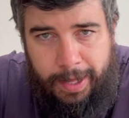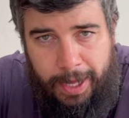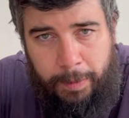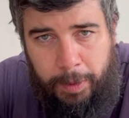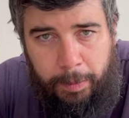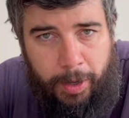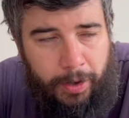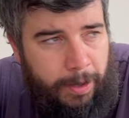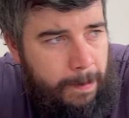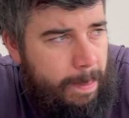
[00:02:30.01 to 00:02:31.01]
It will
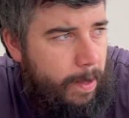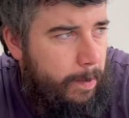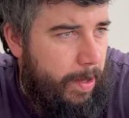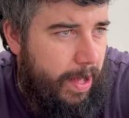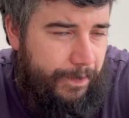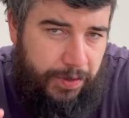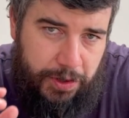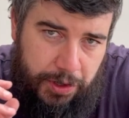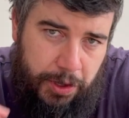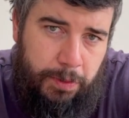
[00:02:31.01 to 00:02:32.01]
bore you. But if you're
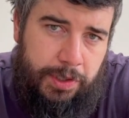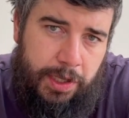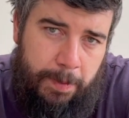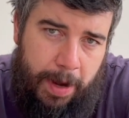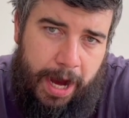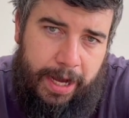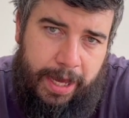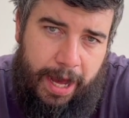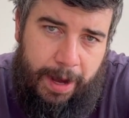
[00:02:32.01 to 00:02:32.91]
new to the market,